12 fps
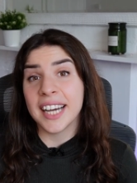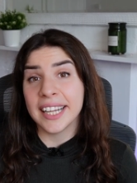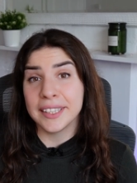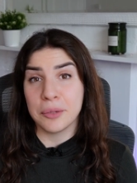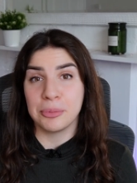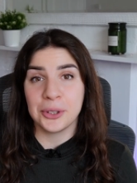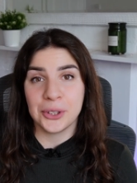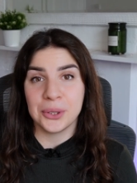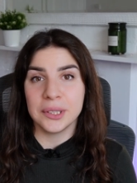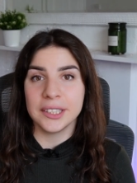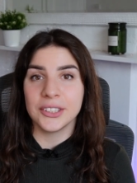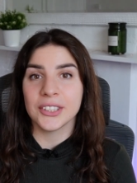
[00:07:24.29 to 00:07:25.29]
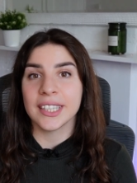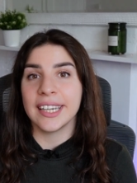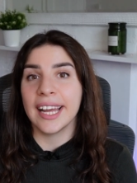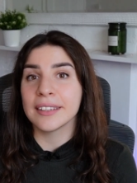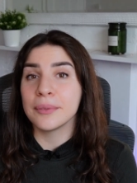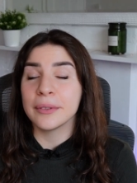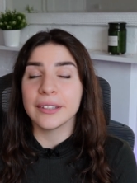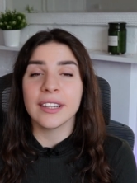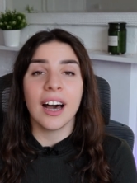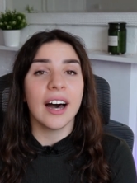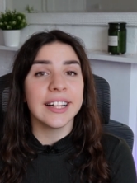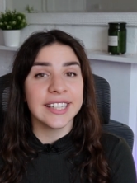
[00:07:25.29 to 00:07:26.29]
have had the opportunity to connect with
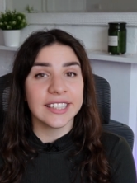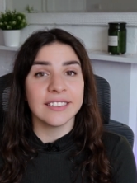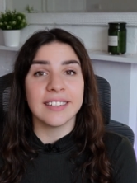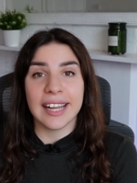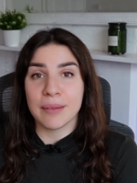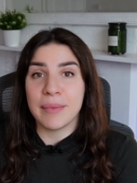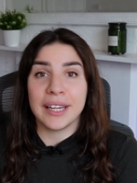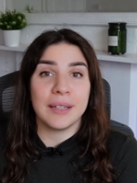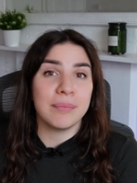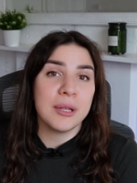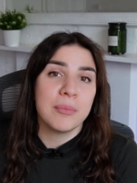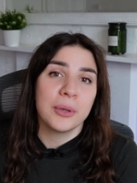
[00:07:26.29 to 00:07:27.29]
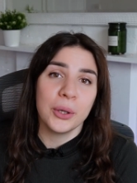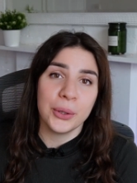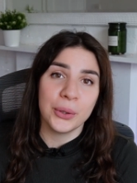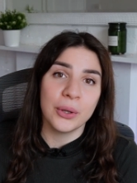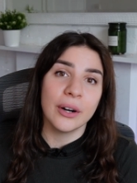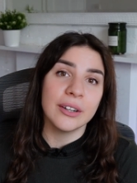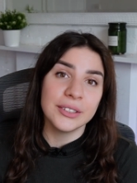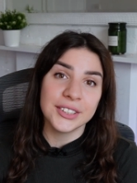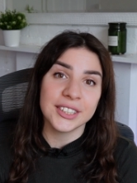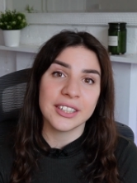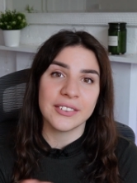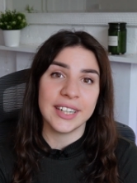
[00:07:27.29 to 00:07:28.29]
other like-minded people who
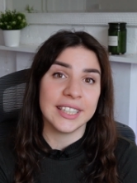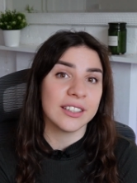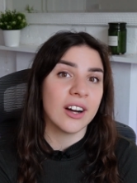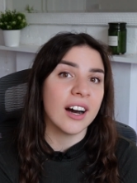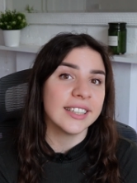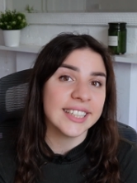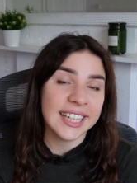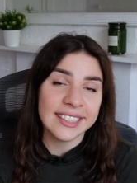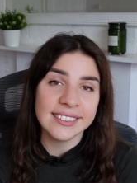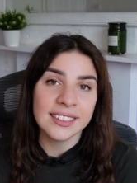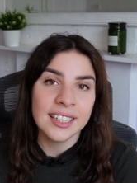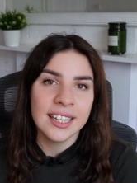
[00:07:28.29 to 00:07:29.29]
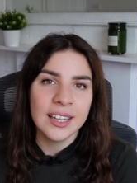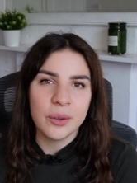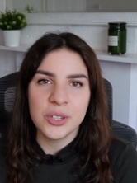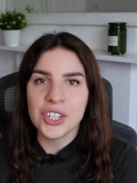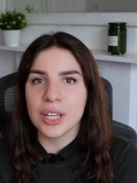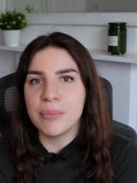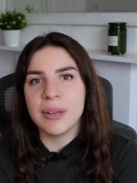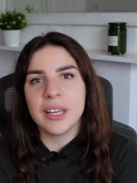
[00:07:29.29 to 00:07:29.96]
also create content, which can